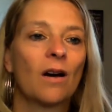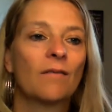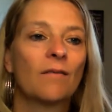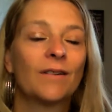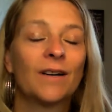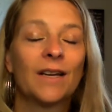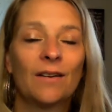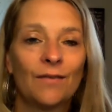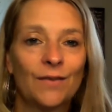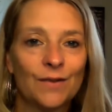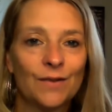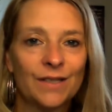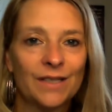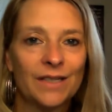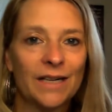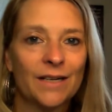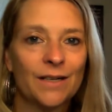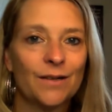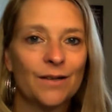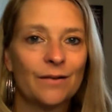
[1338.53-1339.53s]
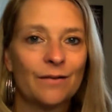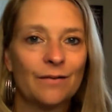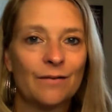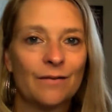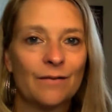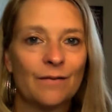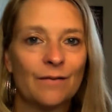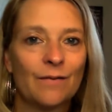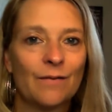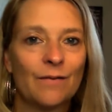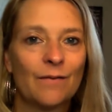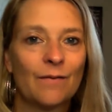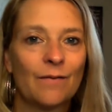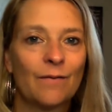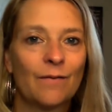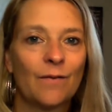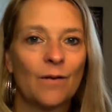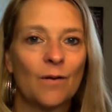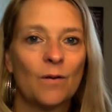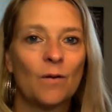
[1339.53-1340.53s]
I forgive you, Stelle,
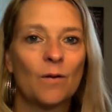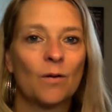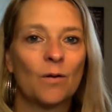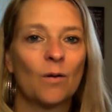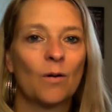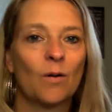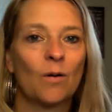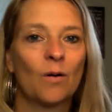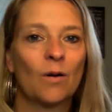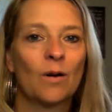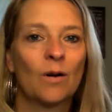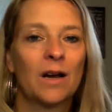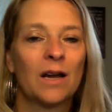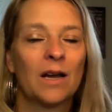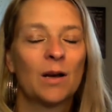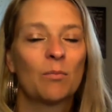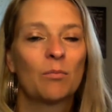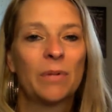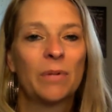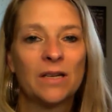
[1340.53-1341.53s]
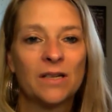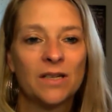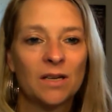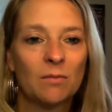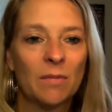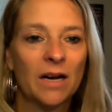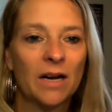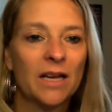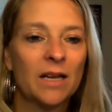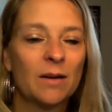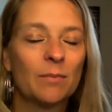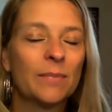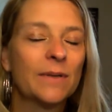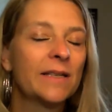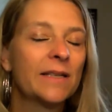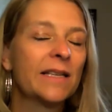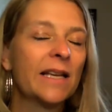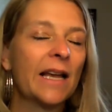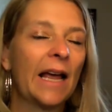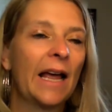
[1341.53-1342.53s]
for pinching my
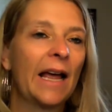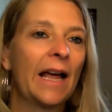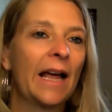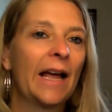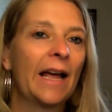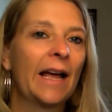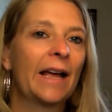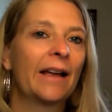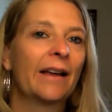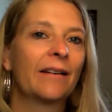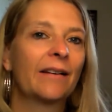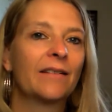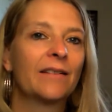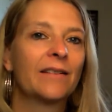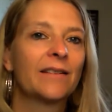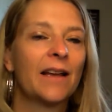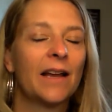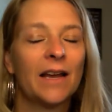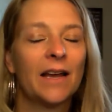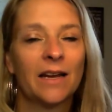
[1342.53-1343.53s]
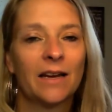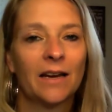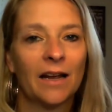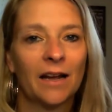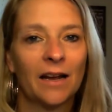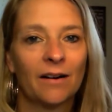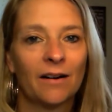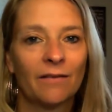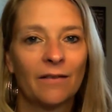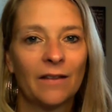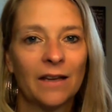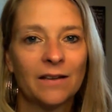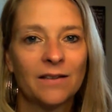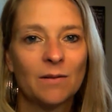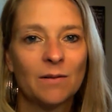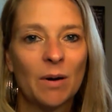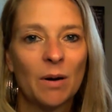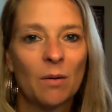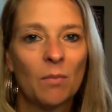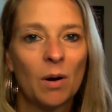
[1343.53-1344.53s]
hips and saying negative
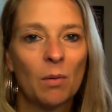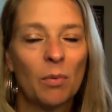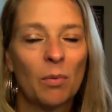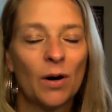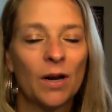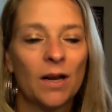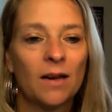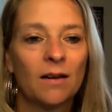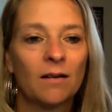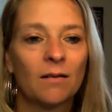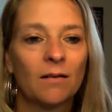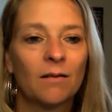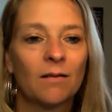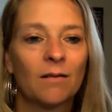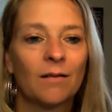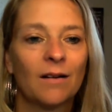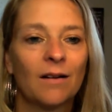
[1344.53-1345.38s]
things about my body.